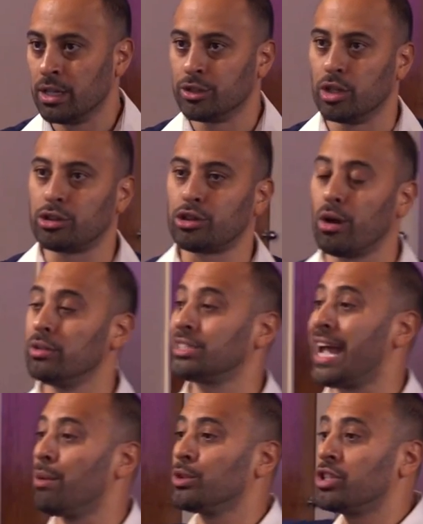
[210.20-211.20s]
The third
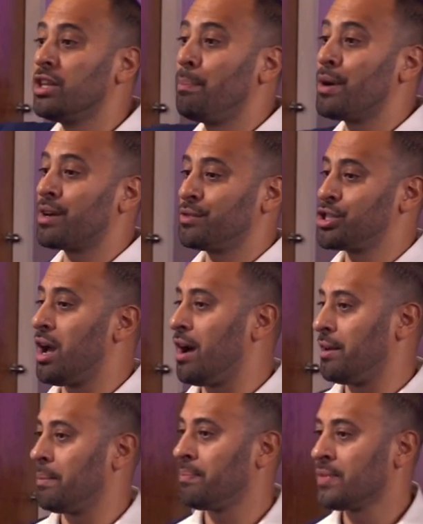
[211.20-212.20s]
time was in the book of
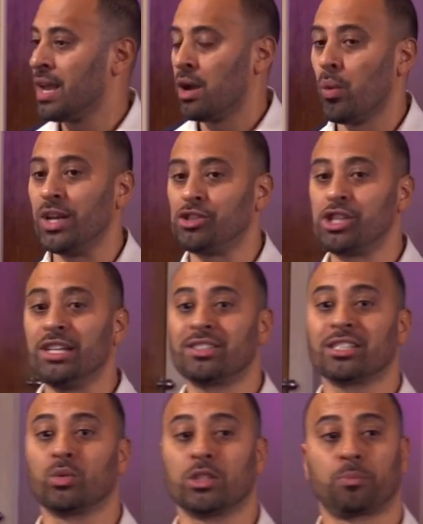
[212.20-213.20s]
John, where
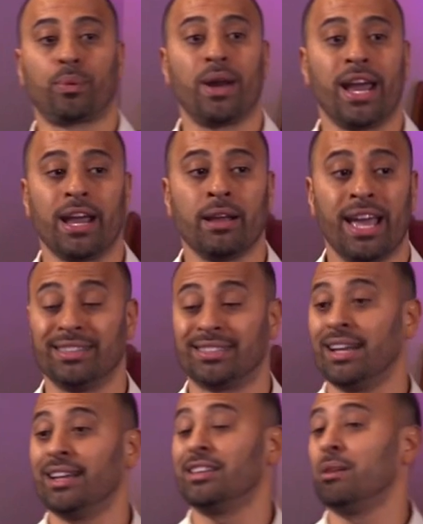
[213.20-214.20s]
Jesus was praying and
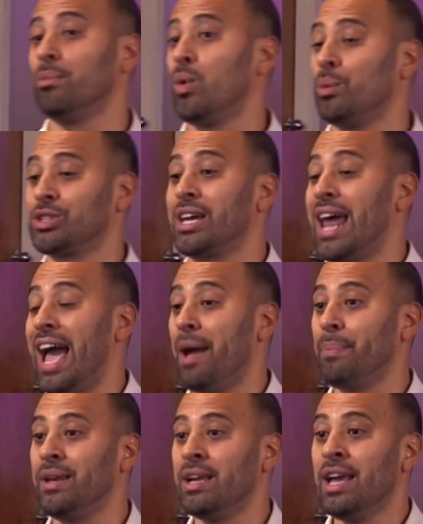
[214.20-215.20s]
telling them what was going to
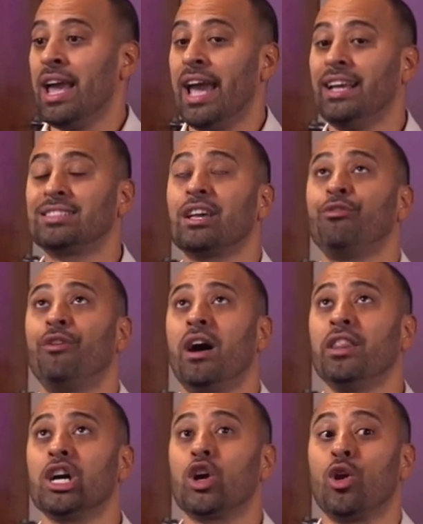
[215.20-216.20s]
happen. And he said,
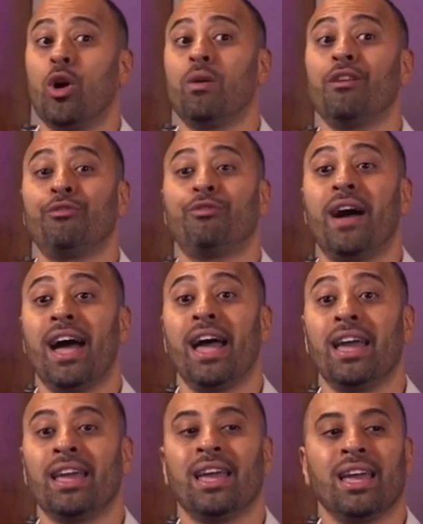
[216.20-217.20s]
Father,
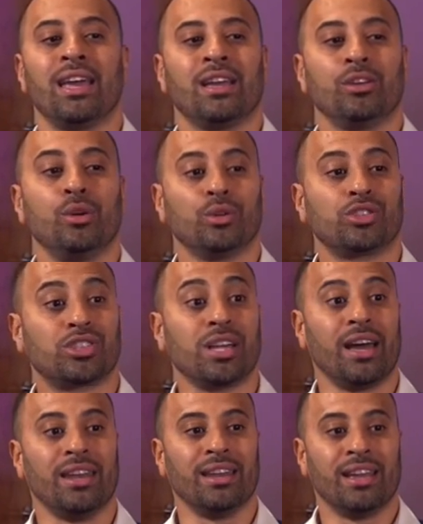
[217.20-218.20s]
glorify your
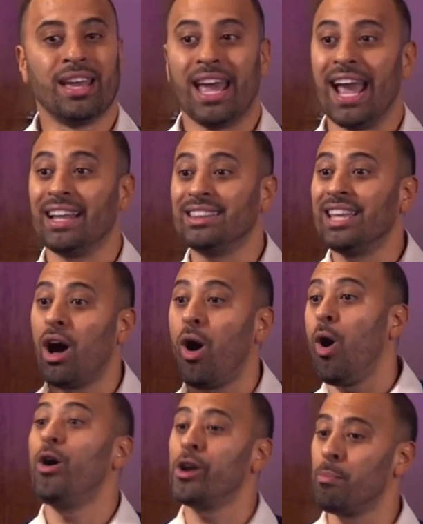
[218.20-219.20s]
son. And the
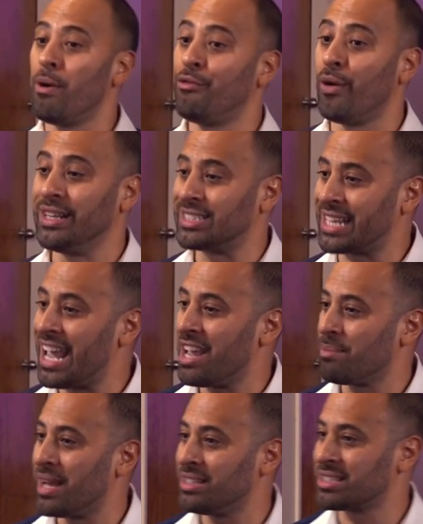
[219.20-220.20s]
audible voice
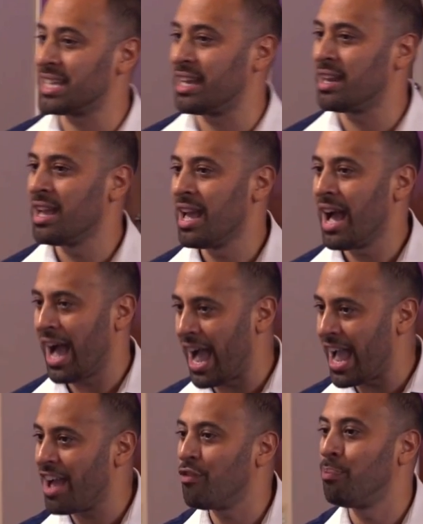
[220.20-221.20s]
came and said,
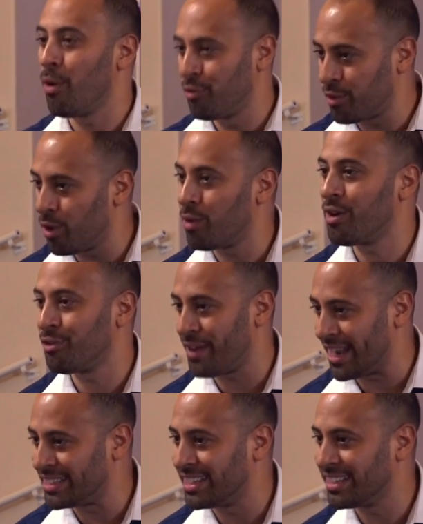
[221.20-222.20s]
I have both
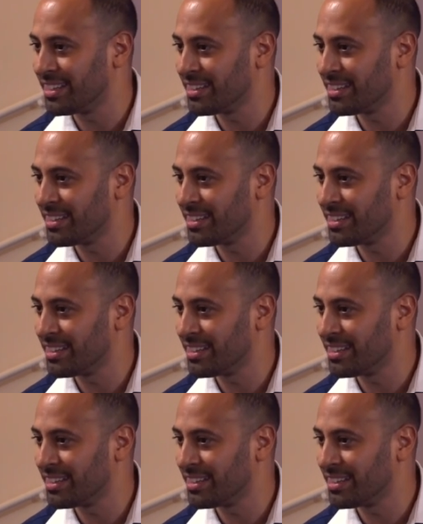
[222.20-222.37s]
glorified it.